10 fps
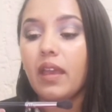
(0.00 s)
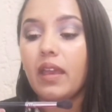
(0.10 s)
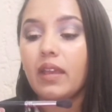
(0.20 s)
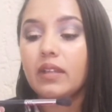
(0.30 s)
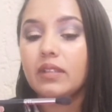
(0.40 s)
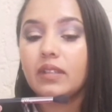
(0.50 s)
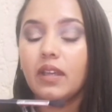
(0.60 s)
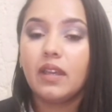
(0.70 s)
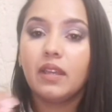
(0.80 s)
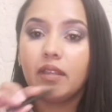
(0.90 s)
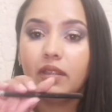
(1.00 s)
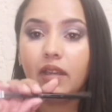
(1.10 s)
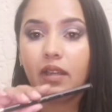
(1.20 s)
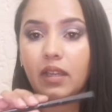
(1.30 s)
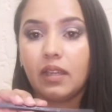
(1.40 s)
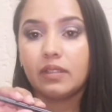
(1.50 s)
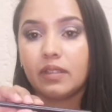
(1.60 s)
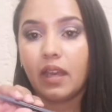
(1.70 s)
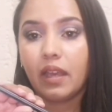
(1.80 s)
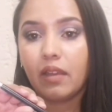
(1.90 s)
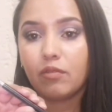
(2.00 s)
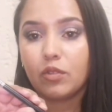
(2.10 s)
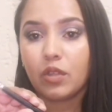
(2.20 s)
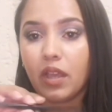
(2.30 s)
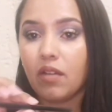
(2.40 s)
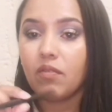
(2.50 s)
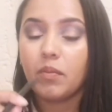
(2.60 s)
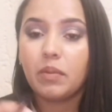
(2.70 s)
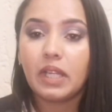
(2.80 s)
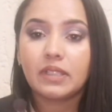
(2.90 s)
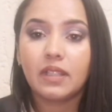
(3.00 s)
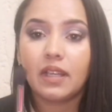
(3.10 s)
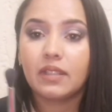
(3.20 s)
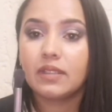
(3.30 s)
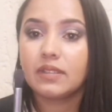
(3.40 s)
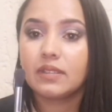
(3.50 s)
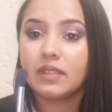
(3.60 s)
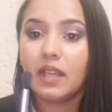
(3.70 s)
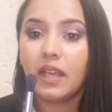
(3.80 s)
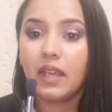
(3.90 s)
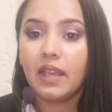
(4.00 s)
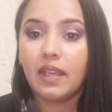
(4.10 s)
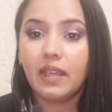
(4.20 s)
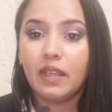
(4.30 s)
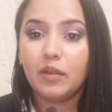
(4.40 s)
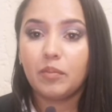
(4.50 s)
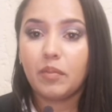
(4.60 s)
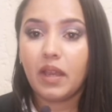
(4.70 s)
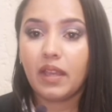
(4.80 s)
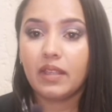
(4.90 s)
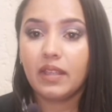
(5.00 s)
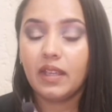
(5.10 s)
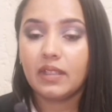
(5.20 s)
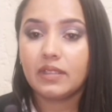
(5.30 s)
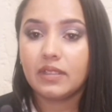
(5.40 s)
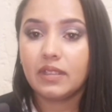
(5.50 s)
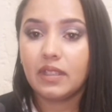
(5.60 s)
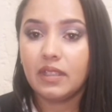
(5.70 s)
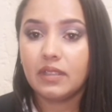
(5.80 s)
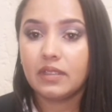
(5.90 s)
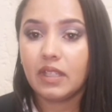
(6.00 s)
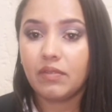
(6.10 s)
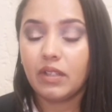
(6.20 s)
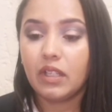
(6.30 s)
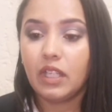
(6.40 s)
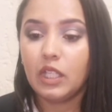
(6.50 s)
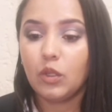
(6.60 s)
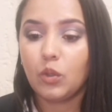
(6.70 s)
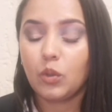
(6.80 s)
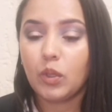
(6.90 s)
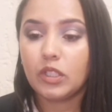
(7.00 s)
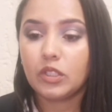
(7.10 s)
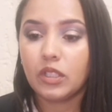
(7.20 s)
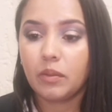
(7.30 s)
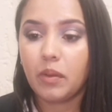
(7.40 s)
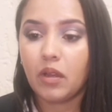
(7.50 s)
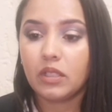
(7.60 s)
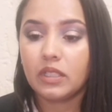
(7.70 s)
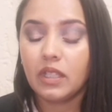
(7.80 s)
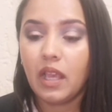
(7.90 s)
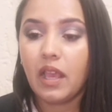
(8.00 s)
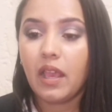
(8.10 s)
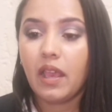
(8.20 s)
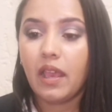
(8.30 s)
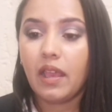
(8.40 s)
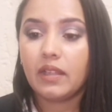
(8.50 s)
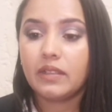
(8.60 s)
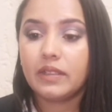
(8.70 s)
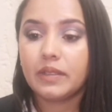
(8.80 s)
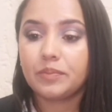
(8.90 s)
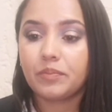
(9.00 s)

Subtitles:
And yeah guys, I have to have a brush like this in my kit. There is definitely no question about it, and